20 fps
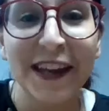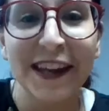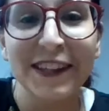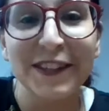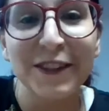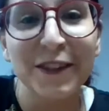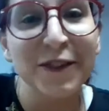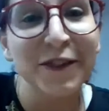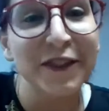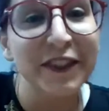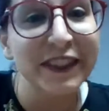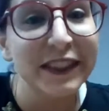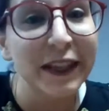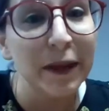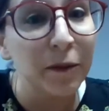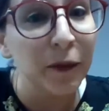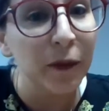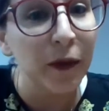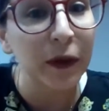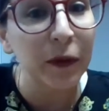Okay, so for
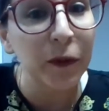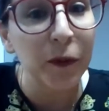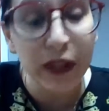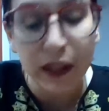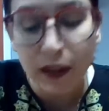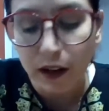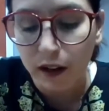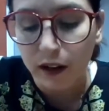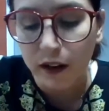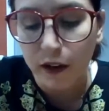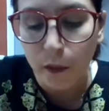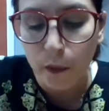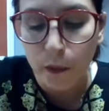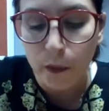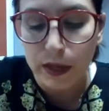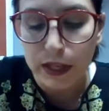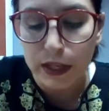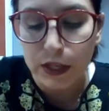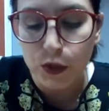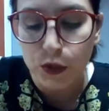step one, we are
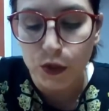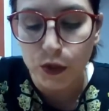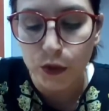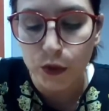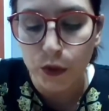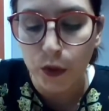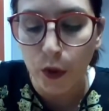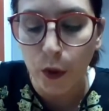going to